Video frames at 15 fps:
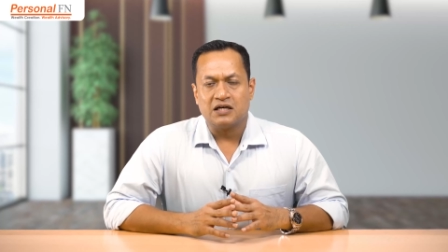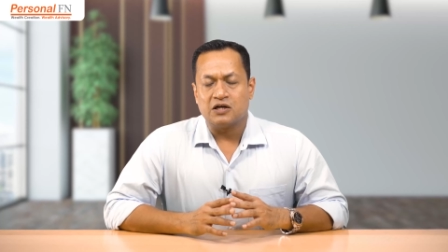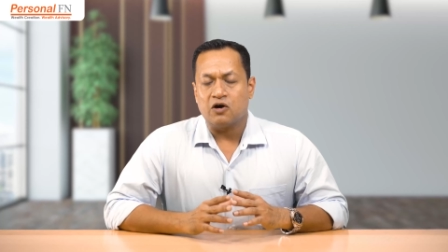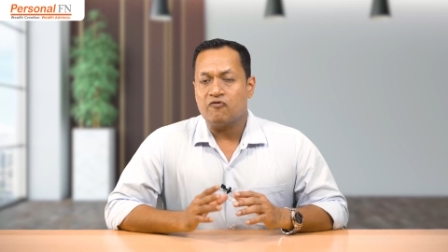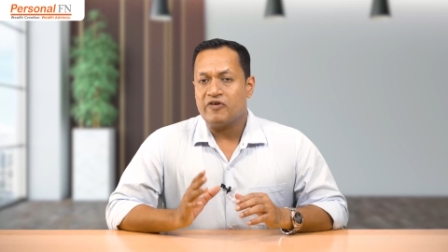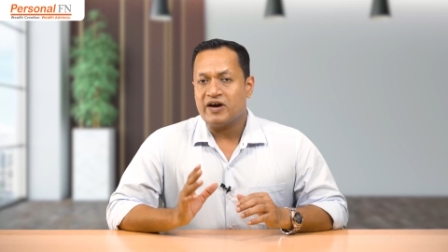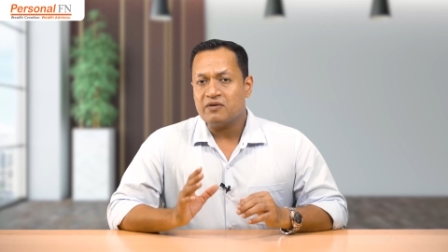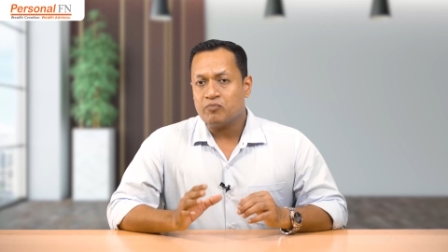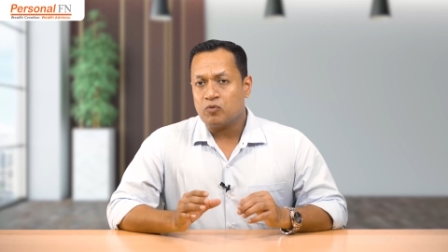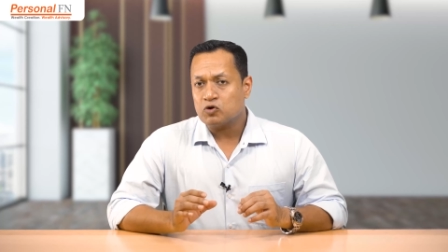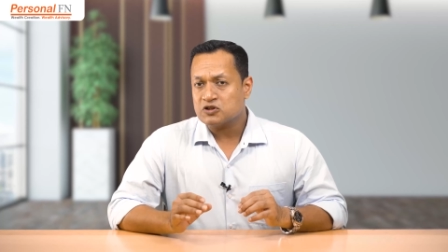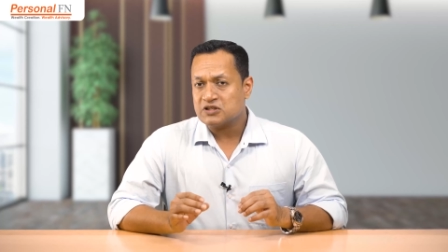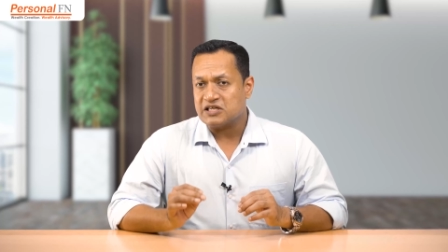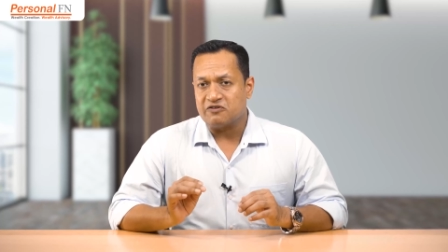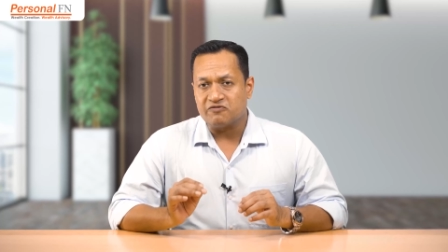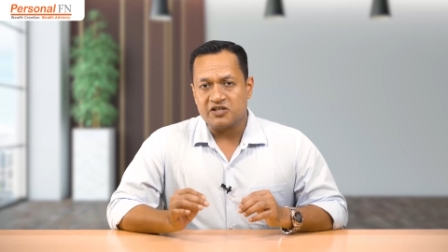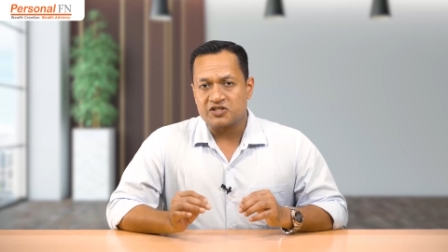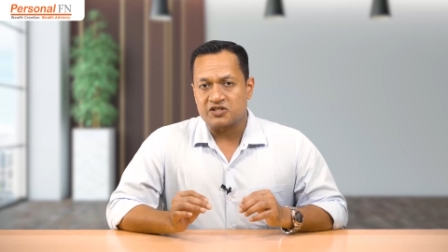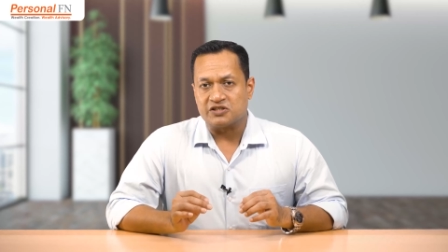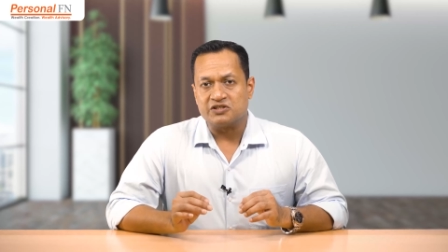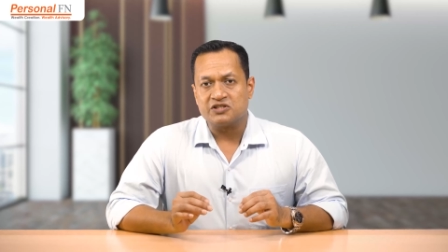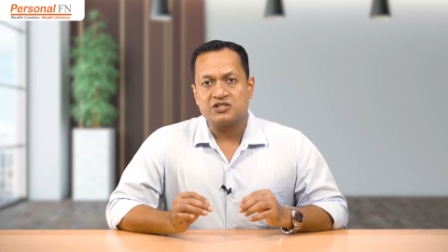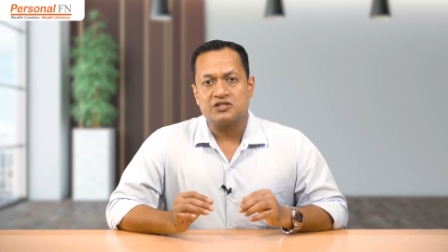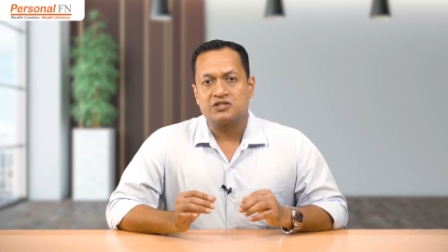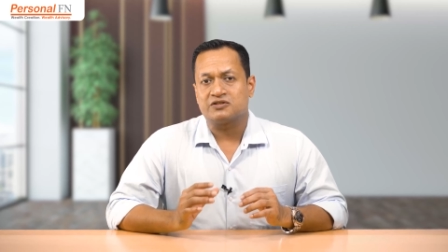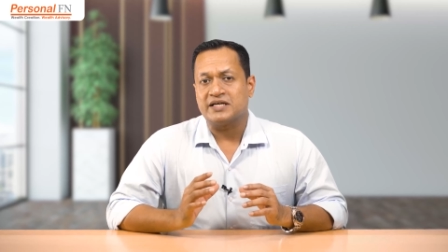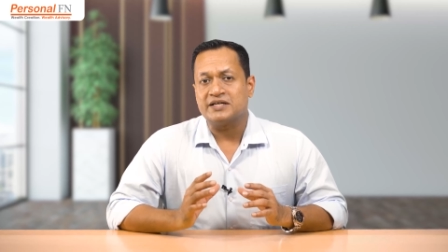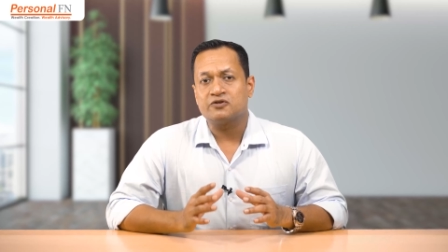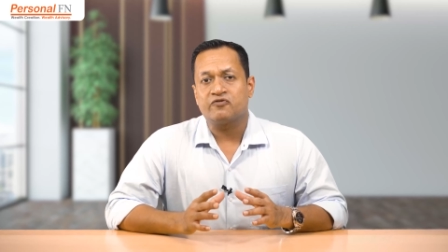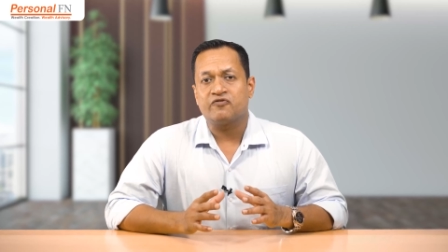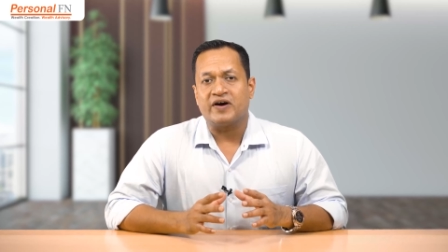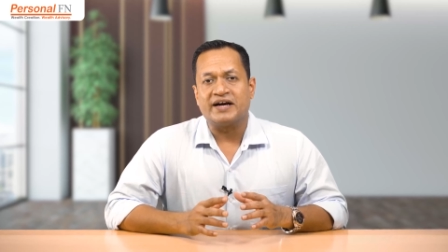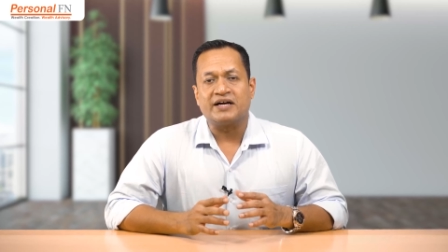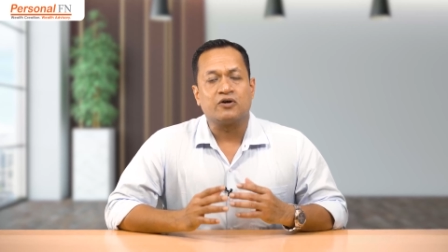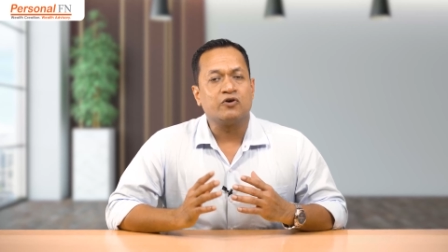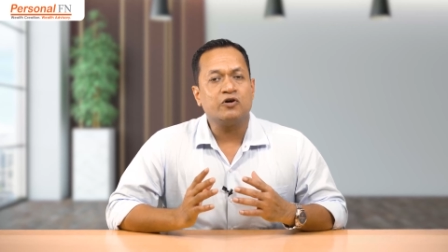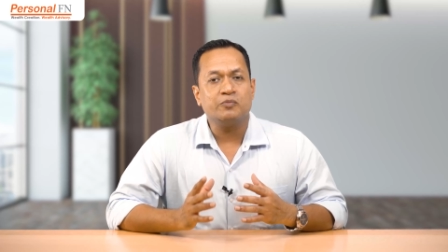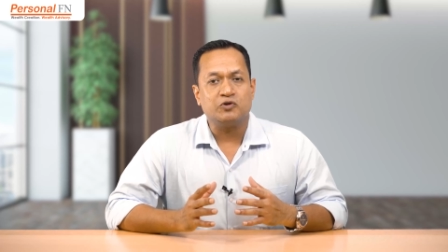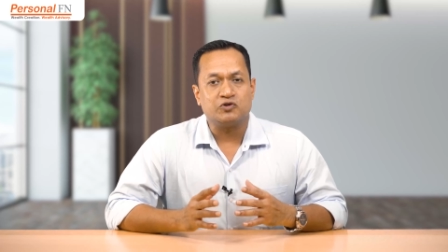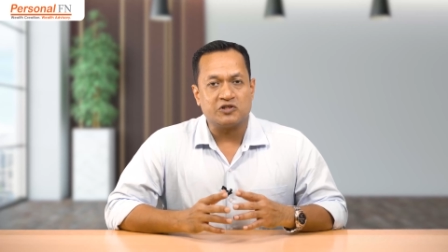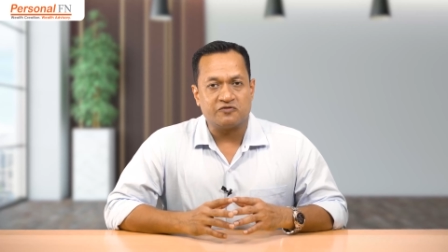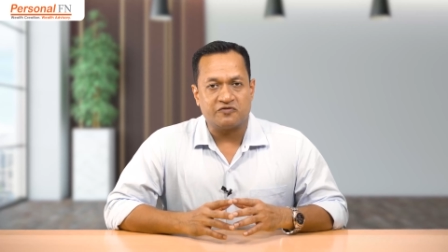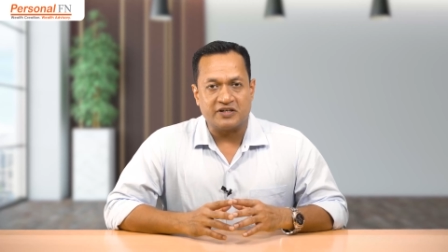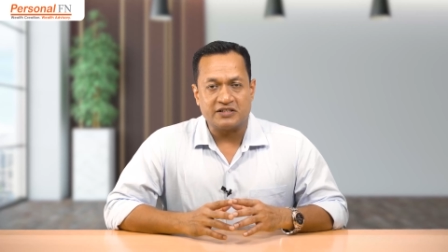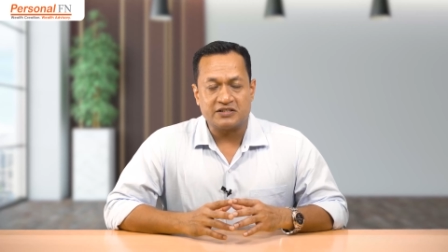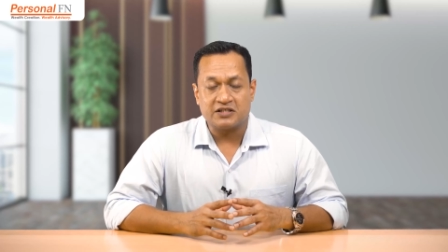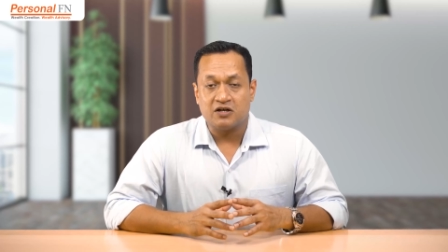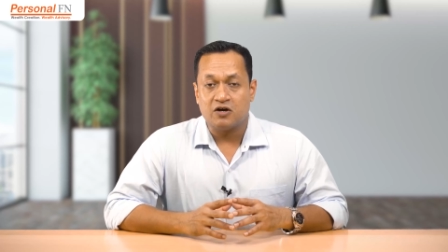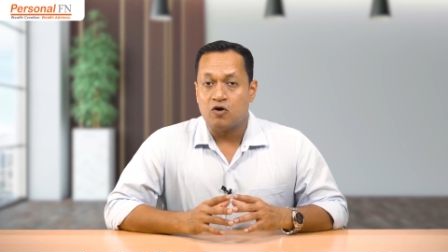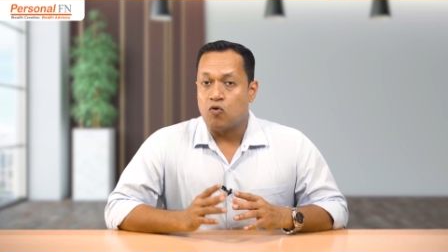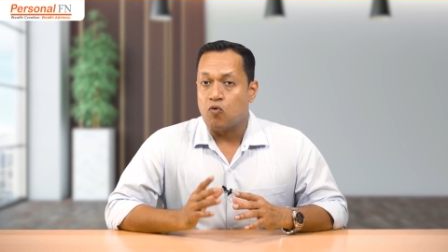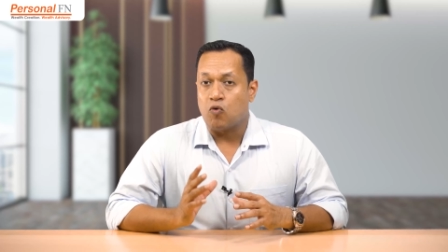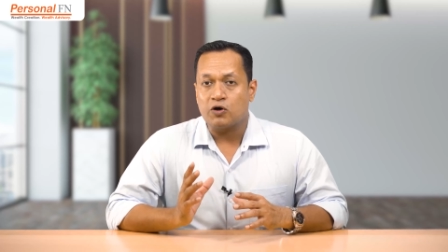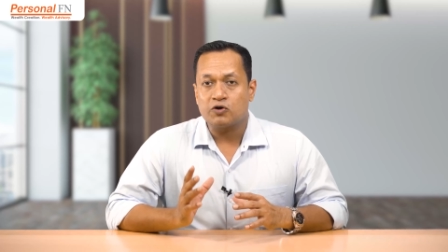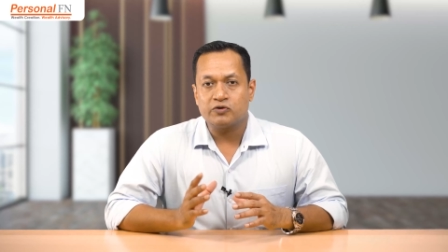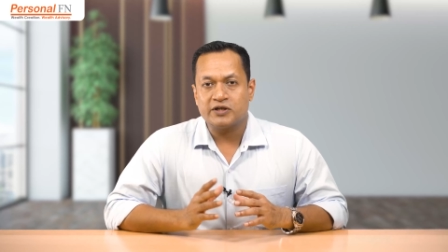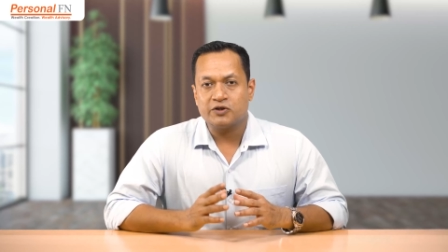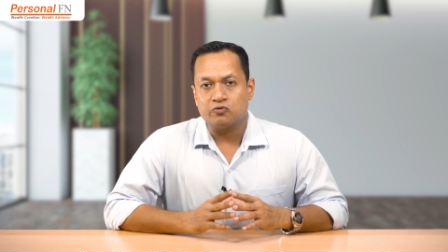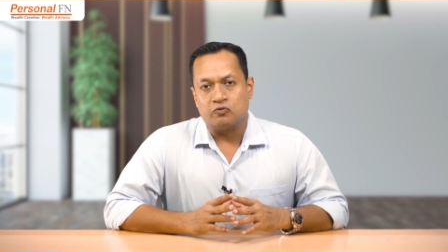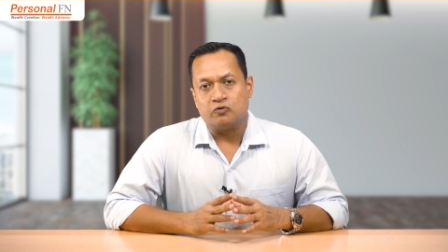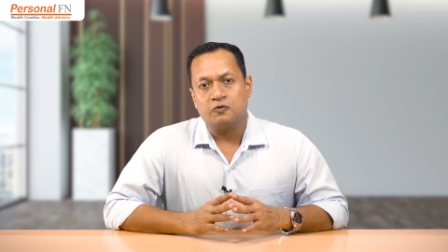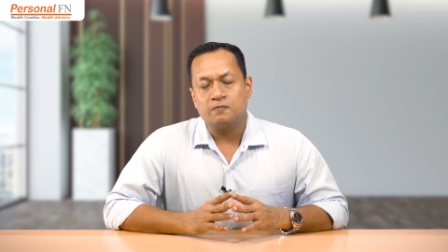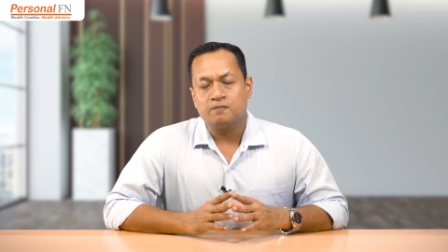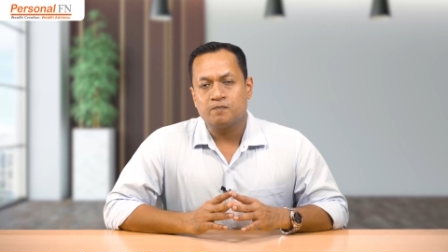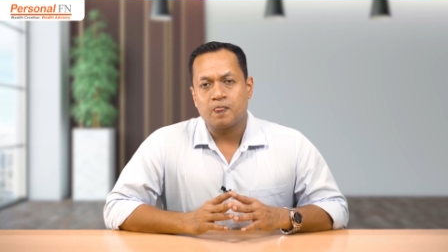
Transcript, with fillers: Now, when most investors try to find good mutual funds, what do?